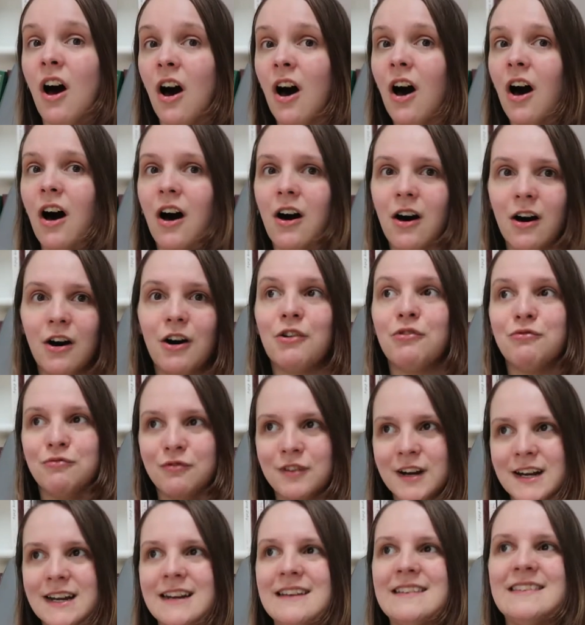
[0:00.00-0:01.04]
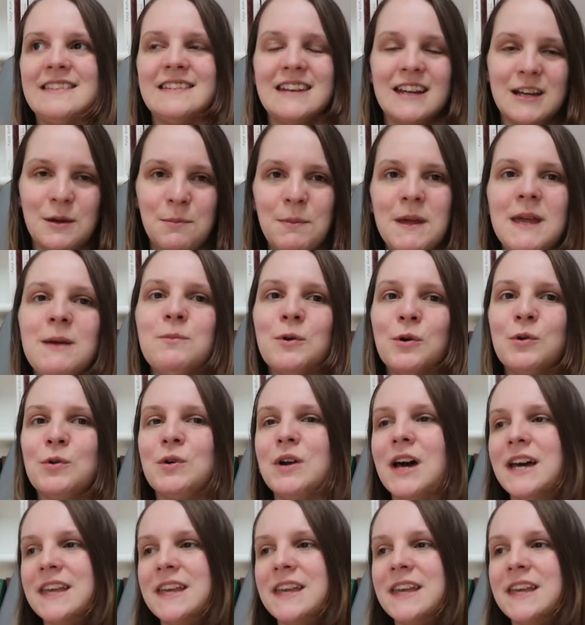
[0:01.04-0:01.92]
are realistic people.